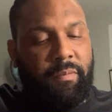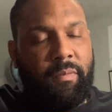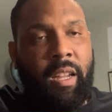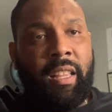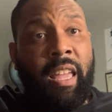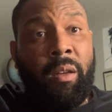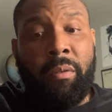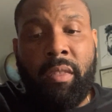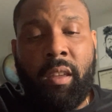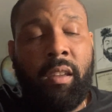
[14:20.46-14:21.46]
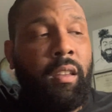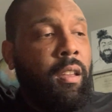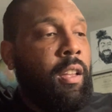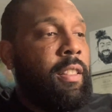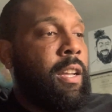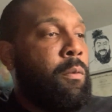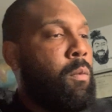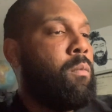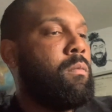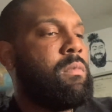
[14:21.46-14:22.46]
unhealthy.
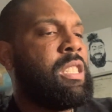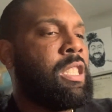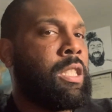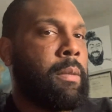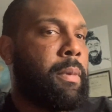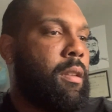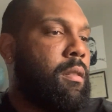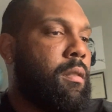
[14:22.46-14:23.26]
Stop it.